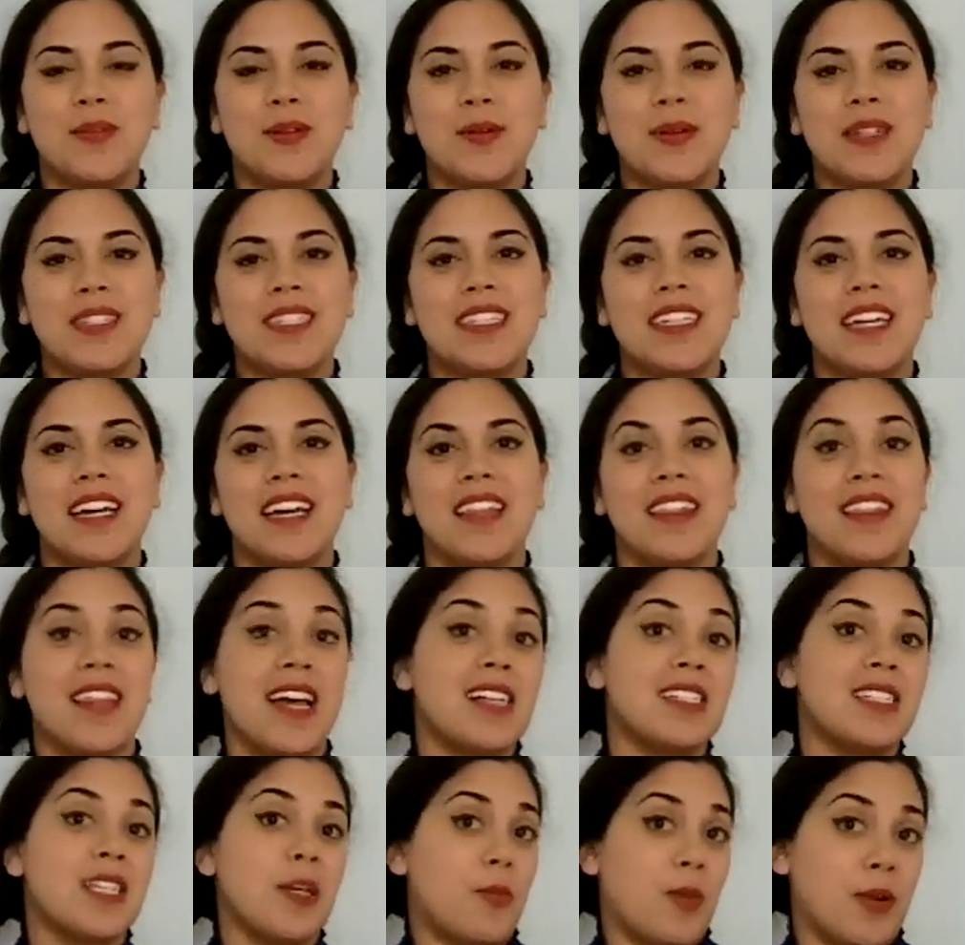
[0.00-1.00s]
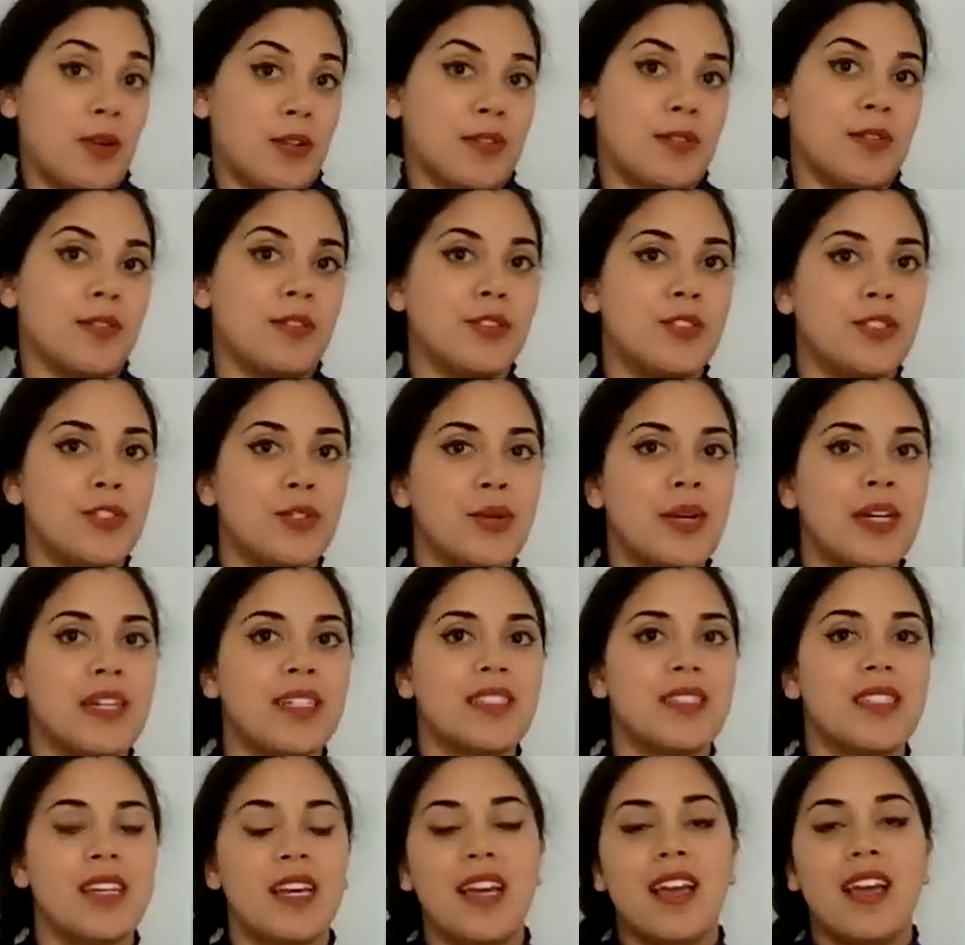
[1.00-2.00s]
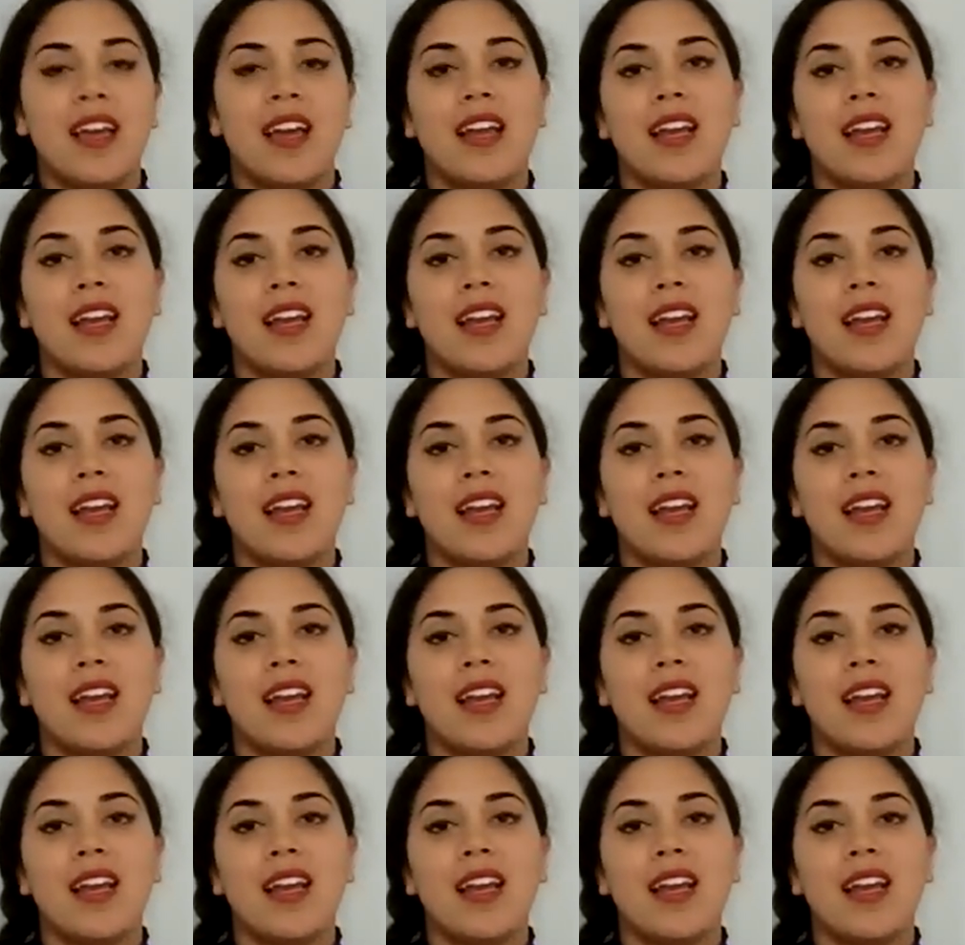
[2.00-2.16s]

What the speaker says: but once again, that's a personal choice,